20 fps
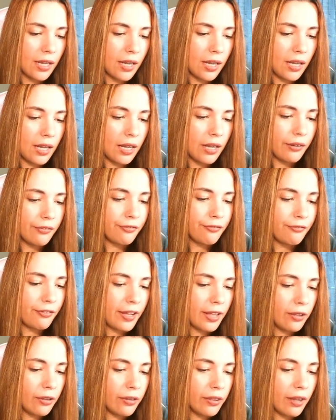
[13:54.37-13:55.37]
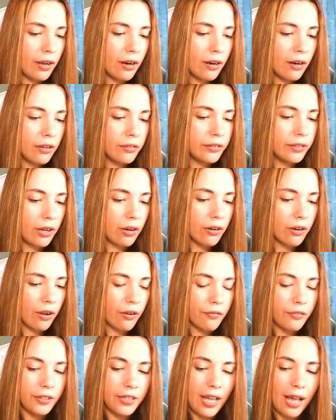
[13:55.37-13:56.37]
Felodar, Dawn
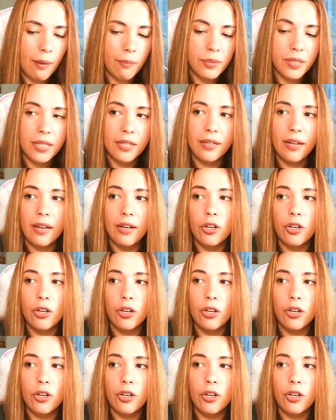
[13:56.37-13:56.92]
of the Abzan,